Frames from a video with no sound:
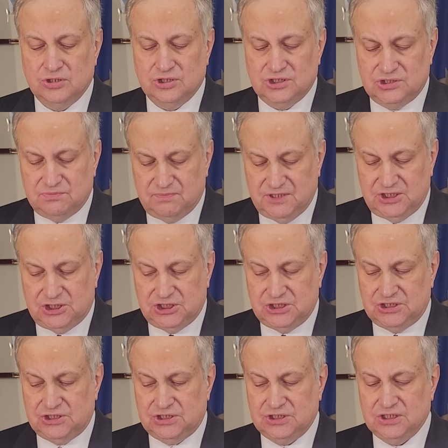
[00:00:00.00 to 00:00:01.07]

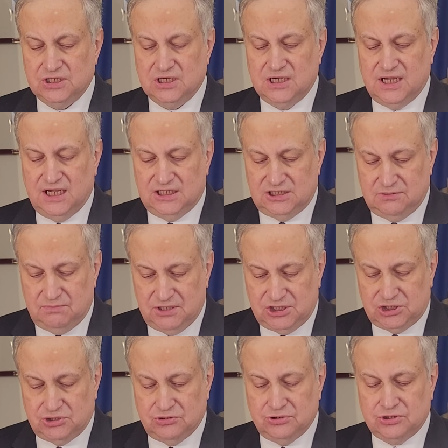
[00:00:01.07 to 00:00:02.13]
speeches,
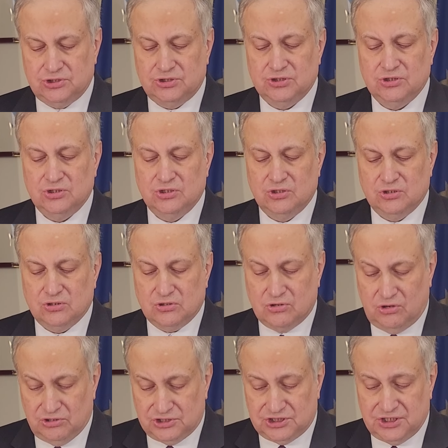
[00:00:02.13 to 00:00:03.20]
exhibitions,
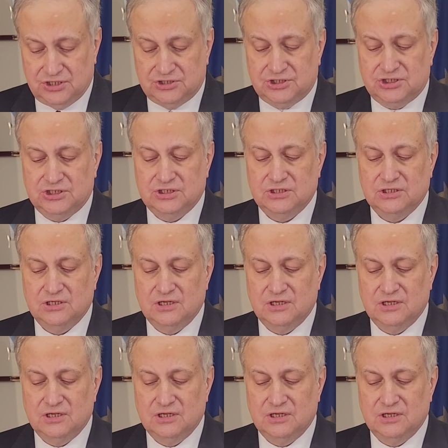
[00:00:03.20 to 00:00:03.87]
concerts,